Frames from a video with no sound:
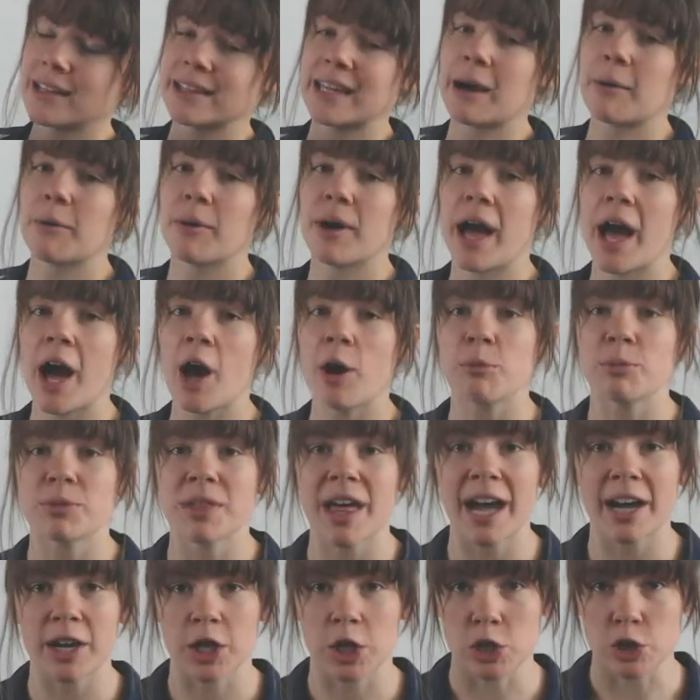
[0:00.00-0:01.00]
that will help
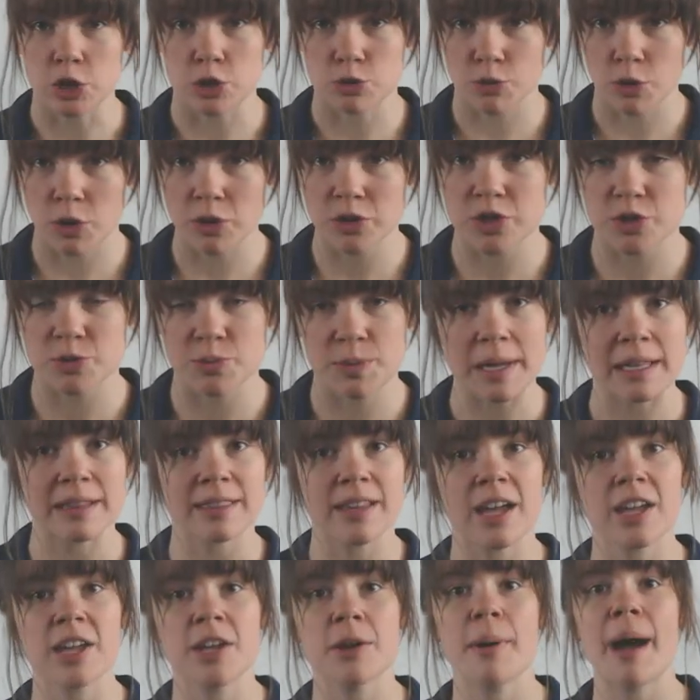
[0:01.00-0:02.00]
that controlled
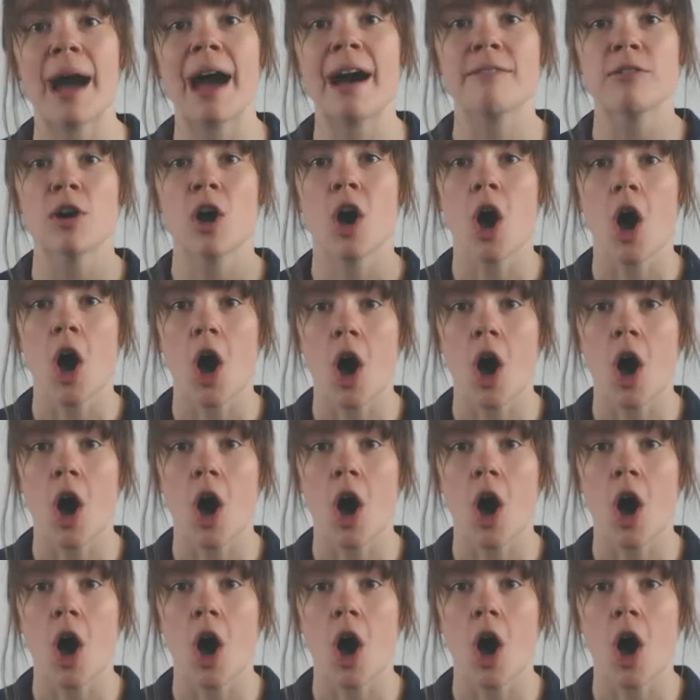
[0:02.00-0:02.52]
swing that you have